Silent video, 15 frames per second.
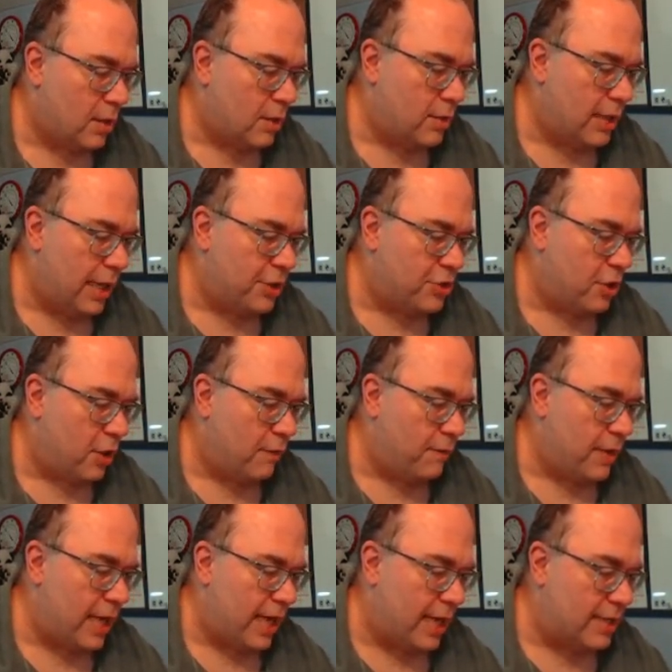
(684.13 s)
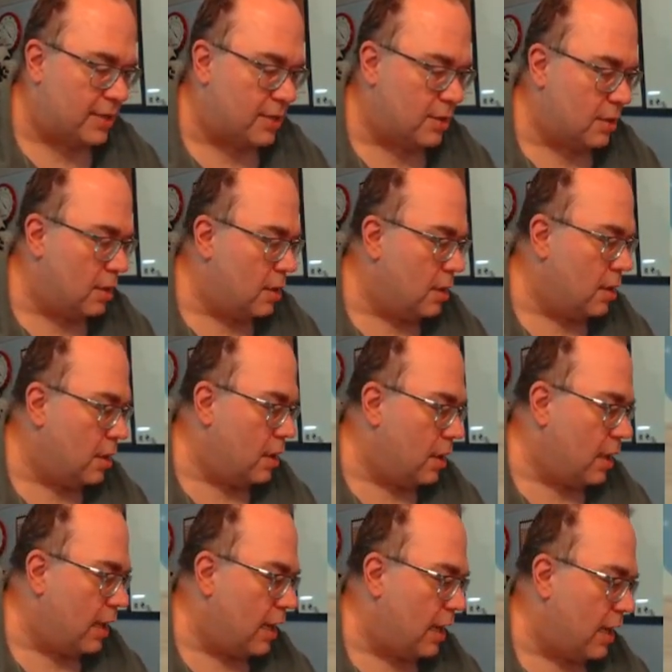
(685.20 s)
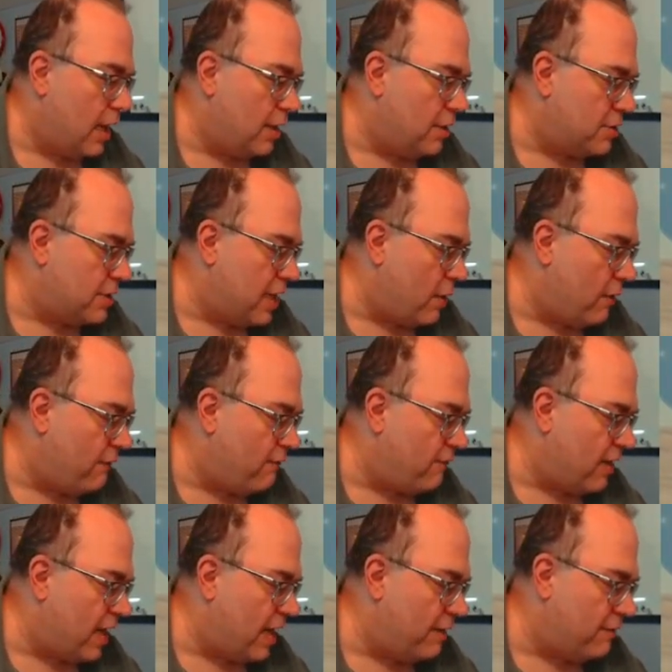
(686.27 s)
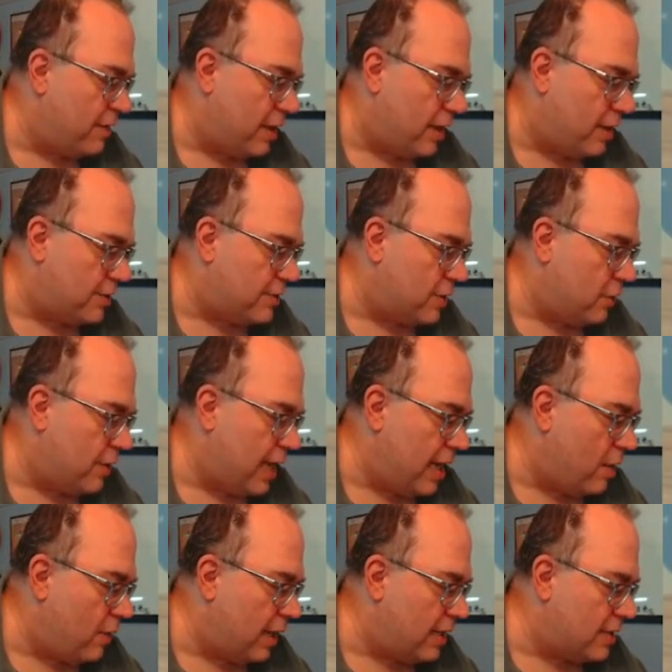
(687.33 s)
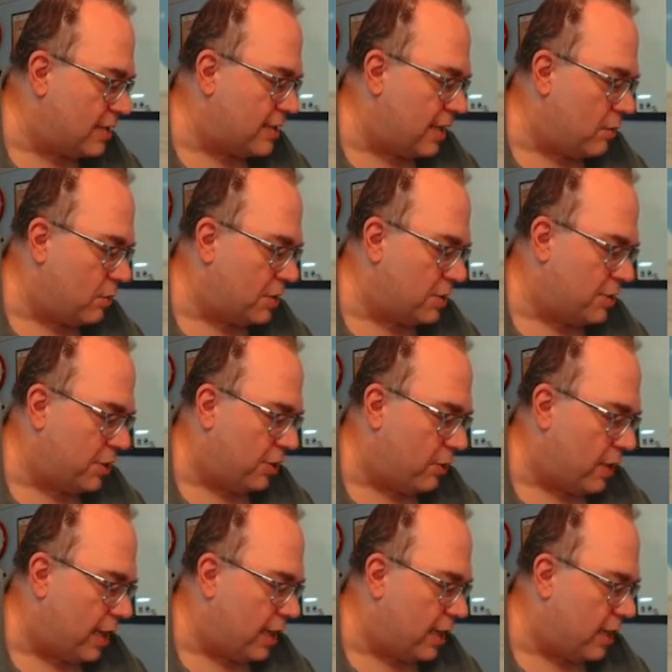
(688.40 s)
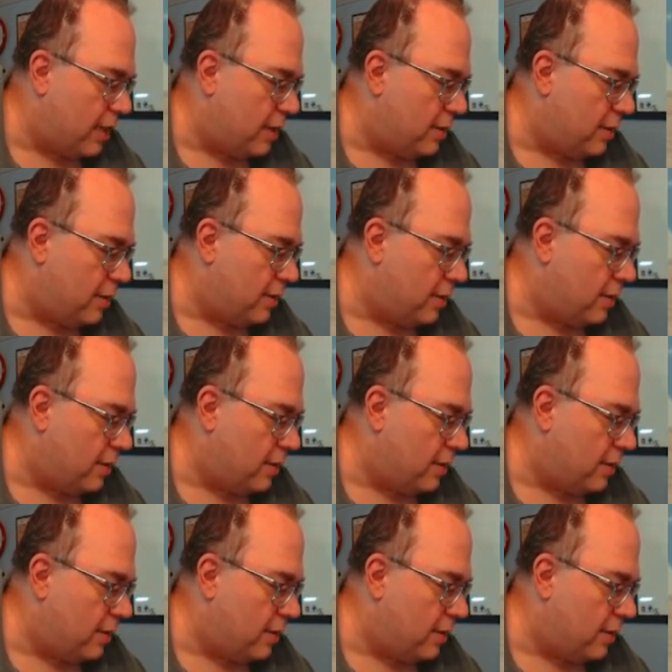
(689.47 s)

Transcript: nature of that. Uh, there's now a 5 there, so now I can decide what to do. I can